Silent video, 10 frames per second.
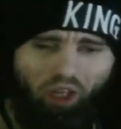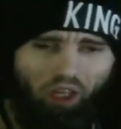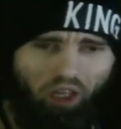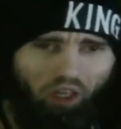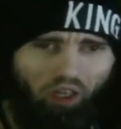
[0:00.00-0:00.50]

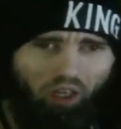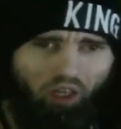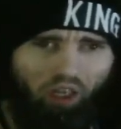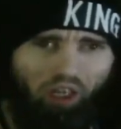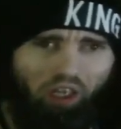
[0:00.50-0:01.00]

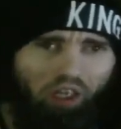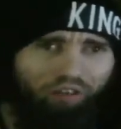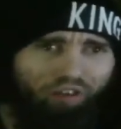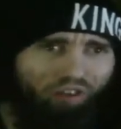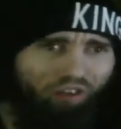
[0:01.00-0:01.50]
And it
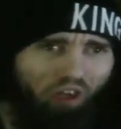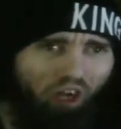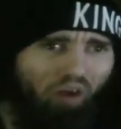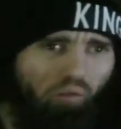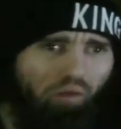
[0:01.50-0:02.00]
needs to
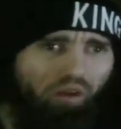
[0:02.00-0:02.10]
stop.